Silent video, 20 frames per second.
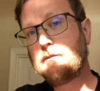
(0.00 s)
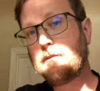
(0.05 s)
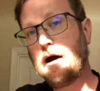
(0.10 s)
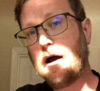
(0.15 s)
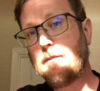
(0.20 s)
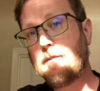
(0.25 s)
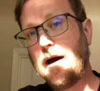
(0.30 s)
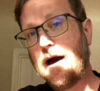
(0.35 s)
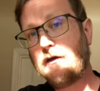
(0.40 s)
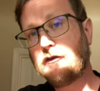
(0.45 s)

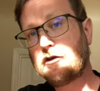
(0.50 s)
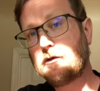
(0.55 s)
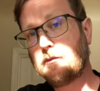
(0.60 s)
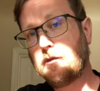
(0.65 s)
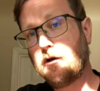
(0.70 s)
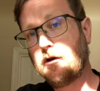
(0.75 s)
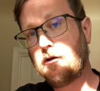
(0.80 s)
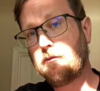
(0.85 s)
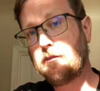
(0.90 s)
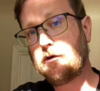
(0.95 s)
My
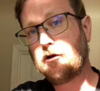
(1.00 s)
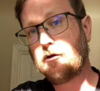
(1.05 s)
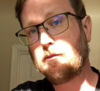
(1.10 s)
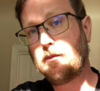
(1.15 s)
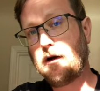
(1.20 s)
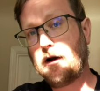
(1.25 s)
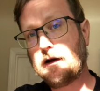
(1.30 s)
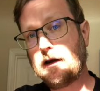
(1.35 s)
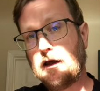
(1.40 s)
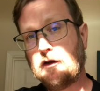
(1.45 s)
basketball and beer
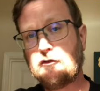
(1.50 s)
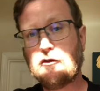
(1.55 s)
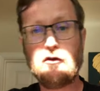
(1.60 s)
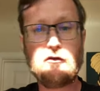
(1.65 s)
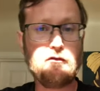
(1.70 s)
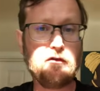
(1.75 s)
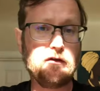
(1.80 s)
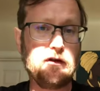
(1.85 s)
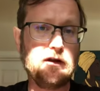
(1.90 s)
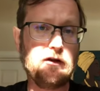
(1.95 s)
podcast
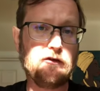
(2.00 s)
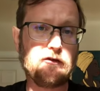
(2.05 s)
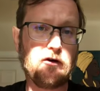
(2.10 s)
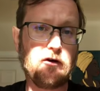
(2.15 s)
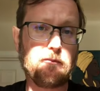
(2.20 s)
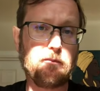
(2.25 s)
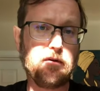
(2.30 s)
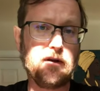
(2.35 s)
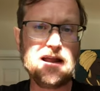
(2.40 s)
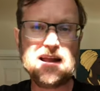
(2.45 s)
just released
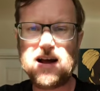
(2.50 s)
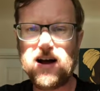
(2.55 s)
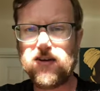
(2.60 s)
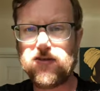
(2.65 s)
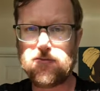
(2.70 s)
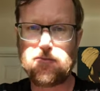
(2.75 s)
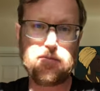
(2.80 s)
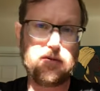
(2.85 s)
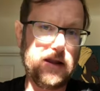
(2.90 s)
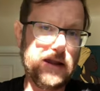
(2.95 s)
our
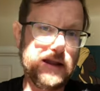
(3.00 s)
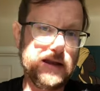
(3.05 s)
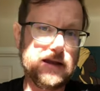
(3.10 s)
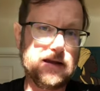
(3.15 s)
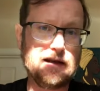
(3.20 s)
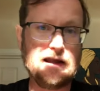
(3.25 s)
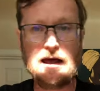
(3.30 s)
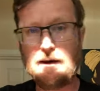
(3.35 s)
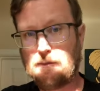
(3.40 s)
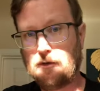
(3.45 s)
playoff
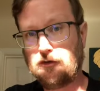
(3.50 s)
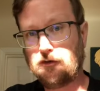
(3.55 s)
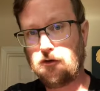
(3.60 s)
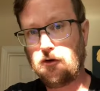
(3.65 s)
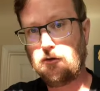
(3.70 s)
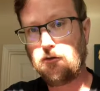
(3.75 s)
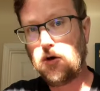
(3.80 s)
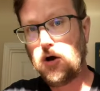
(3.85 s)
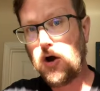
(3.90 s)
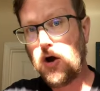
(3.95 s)
play-in
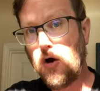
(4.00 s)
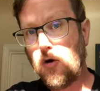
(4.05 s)
episode